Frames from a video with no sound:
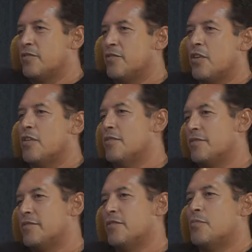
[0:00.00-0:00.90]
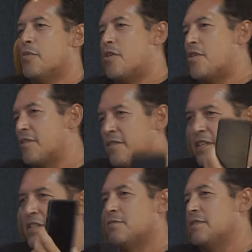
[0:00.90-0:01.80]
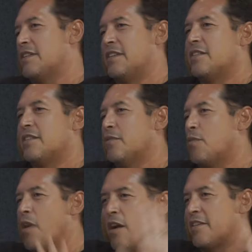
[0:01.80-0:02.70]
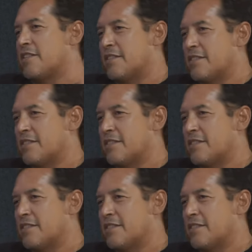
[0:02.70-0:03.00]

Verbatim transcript: no more this one in the water.